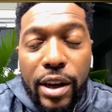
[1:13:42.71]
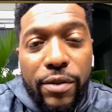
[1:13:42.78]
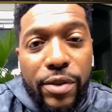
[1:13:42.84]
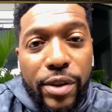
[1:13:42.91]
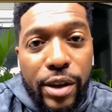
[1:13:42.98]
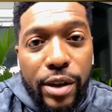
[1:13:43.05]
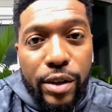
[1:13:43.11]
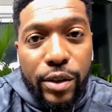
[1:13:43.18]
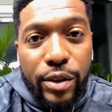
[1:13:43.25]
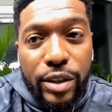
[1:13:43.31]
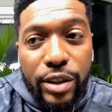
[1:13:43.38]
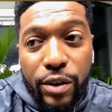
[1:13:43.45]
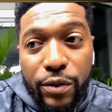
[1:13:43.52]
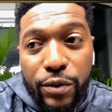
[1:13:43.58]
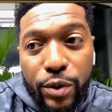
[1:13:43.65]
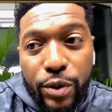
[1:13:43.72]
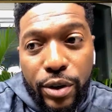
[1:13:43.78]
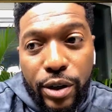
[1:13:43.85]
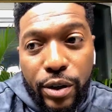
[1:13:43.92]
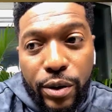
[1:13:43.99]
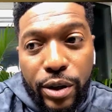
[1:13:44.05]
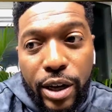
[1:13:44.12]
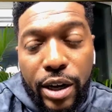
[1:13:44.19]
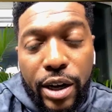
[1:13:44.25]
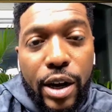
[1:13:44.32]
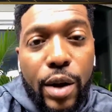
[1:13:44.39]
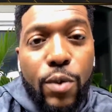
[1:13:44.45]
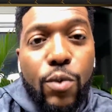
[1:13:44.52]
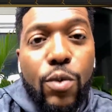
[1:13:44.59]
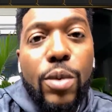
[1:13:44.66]
giving yourself or, or
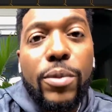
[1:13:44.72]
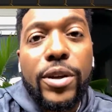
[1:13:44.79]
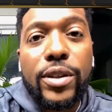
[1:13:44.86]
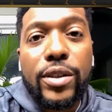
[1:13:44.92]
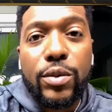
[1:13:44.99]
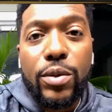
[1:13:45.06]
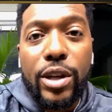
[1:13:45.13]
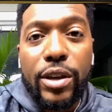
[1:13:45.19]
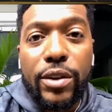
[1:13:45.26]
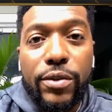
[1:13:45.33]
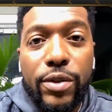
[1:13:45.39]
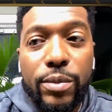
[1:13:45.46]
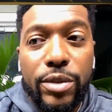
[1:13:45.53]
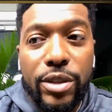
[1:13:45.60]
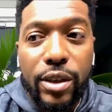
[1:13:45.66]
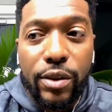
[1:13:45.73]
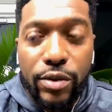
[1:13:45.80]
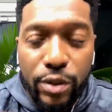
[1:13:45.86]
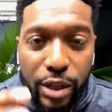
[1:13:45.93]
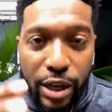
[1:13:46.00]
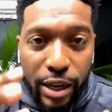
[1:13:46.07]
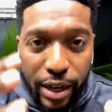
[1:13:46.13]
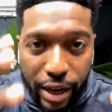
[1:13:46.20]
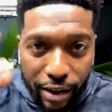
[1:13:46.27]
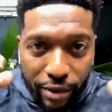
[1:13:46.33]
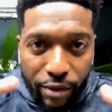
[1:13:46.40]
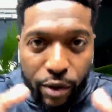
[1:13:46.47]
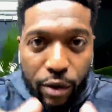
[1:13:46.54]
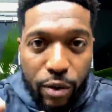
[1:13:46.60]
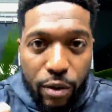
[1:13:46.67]
getting a woman to give themselves, you got to
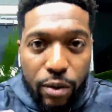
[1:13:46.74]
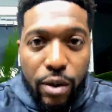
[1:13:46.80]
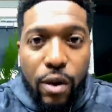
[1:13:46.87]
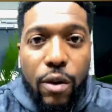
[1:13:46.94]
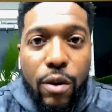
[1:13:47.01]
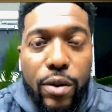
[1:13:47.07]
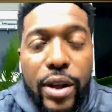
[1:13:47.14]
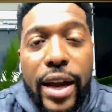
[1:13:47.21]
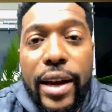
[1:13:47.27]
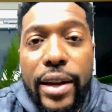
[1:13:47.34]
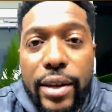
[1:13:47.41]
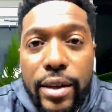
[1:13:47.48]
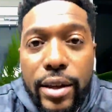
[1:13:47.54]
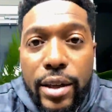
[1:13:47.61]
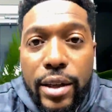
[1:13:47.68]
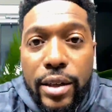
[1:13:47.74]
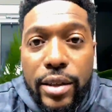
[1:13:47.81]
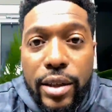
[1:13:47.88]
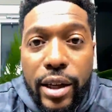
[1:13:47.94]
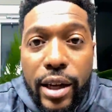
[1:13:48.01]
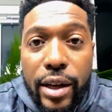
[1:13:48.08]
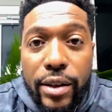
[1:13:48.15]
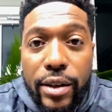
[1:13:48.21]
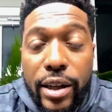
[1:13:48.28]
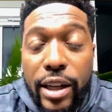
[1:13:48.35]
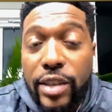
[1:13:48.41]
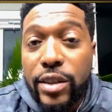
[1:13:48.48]
have all all that mm. together.